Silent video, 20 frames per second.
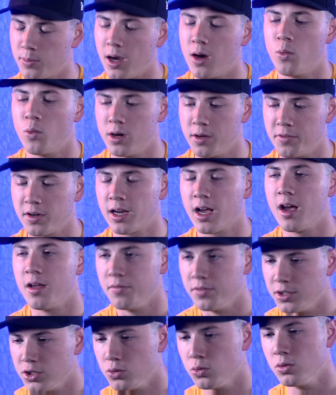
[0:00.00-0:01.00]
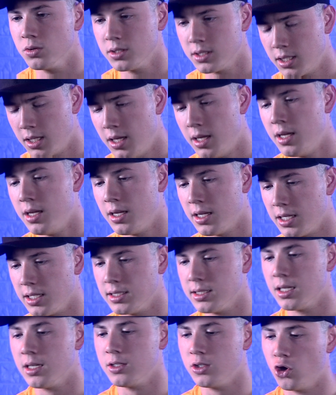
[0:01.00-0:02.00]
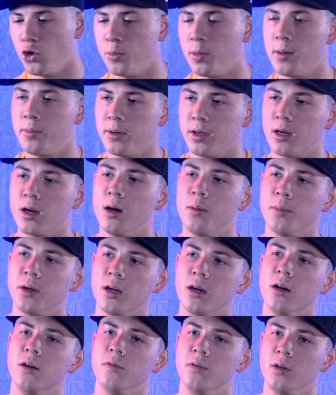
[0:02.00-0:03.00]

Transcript: goes by One of a Kind Visuals. He's a dope up and coming